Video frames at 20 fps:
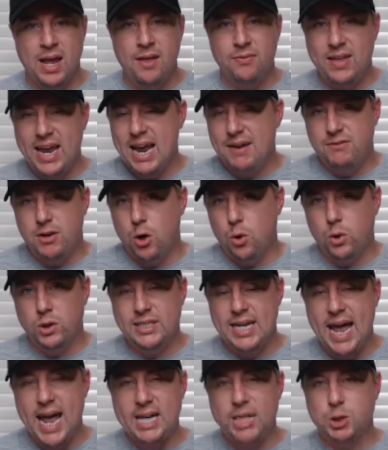They have no
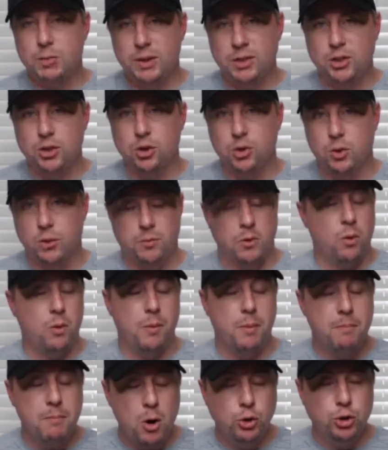attachment to them, no
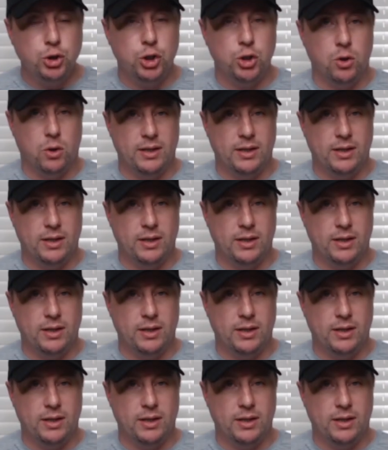emotional